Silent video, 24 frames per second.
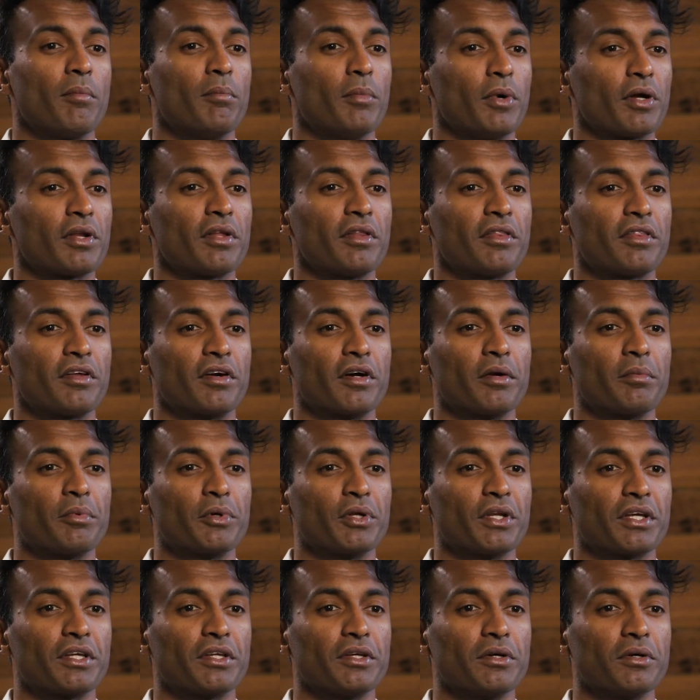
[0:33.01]
modern
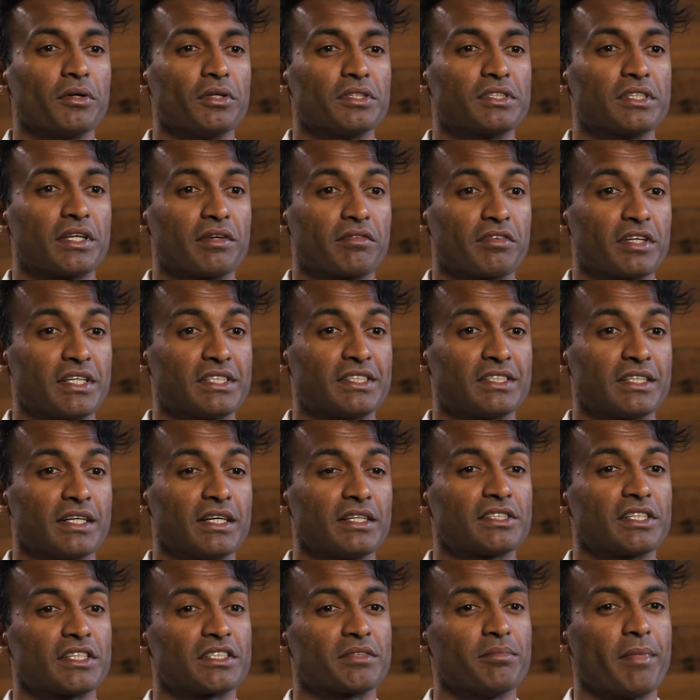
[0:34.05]
therapeutic use and
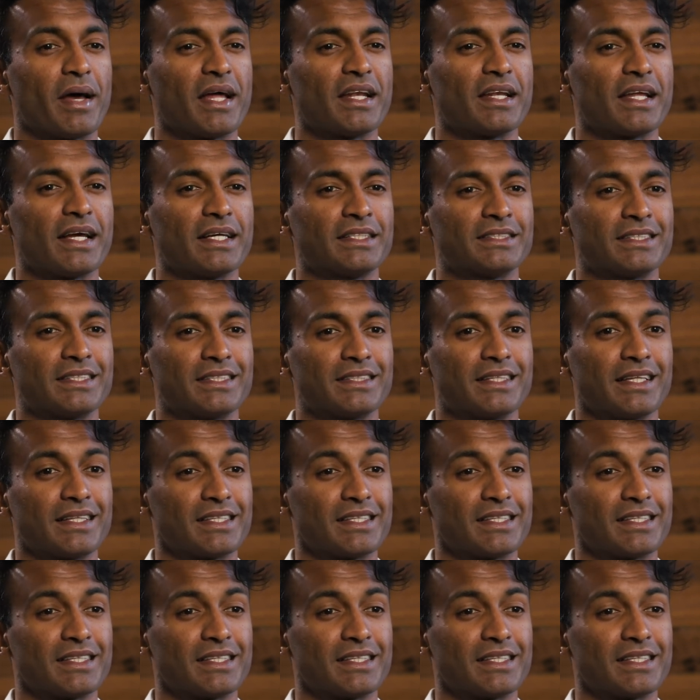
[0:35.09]
research has mandated